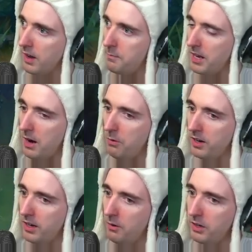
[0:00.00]
I mean, I want
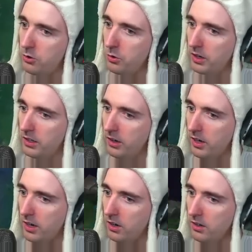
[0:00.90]
to do a clear
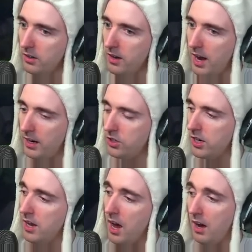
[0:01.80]
here.
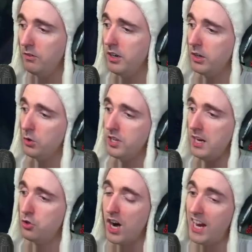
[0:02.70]
Actually, I'm going to go
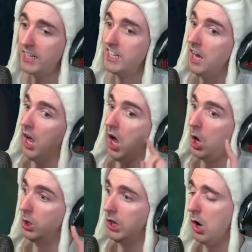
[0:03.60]
take Dragon
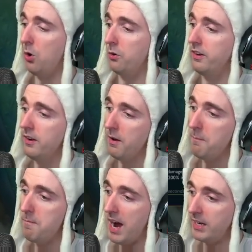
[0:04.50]
alone,
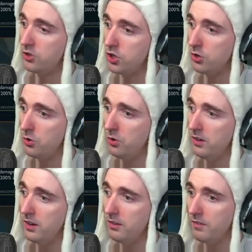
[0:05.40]
mind you.
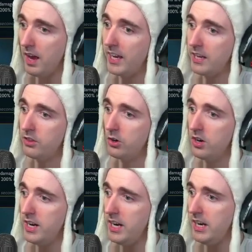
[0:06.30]
I get
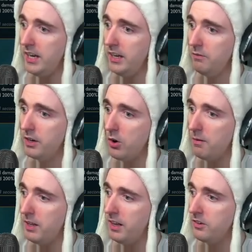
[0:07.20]
30... With no
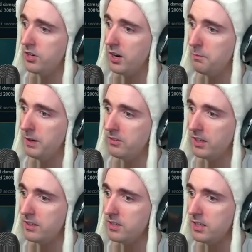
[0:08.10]
Avalia Champions, I
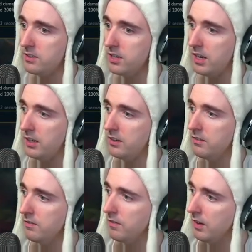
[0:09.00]
get 10-10.
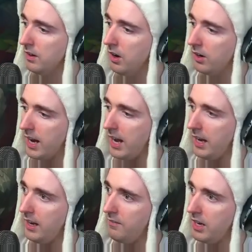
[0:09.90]

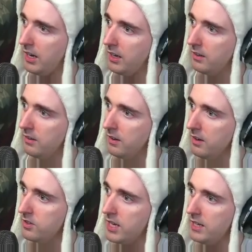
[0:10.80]
Okay, I mean,
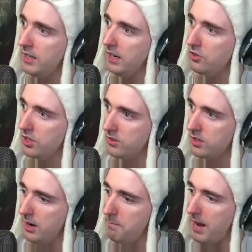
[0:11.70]
10 in each, that's
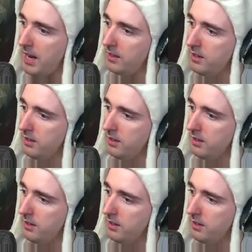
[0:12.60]
not bad.